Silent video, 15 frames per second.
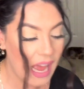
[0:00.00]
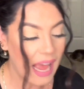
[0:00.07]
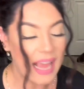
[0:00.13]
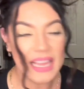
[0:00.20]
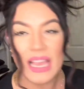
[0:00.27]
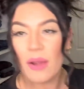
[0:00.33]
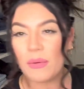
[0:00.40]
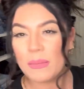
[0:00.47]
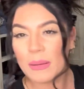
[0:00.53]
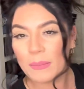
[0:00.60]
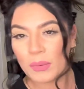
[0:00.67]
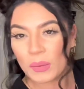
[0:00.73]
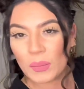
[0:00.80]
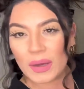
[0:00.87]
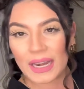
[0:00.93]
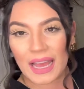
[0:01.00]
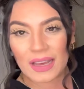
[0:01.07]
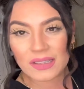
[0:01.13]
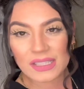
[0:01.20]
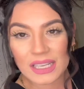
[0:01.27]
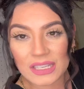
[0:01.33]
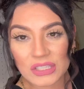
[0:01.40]
I can't remember what
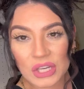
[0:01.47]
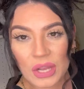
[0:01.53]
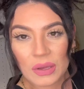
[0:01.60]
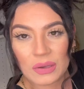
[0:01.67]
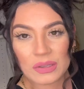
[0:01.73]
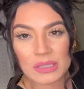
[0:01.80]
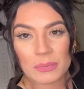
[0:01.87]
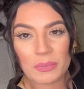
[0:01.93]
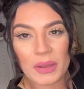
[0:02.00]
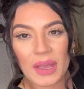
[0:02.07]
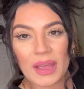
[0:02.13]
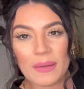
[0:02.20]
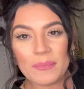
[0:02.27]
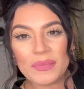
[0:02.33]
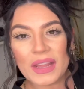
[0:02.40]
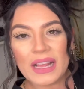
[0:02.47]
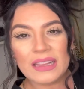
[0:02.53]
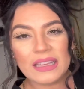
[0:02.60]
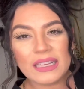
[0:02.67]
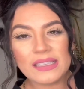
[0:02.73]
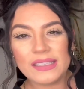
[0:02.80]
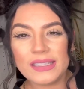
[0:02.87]
else I chose, but
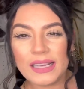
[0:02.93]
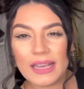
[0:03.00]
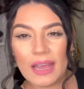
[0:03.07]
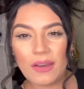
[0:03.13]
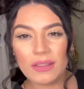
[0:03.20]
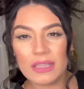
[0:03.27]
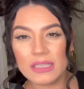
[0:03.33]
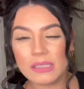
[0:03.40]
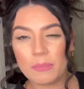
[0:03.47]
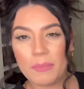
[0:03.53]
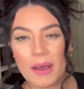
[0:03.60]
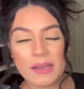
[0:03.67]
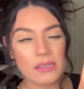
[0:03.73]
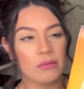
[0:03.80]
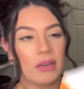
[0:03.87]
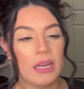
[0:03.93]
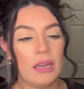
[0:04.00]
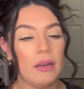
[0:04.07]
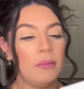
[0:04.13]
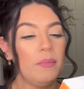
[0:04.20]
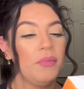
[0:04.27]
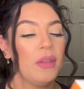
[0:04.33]
let's take out this box right here.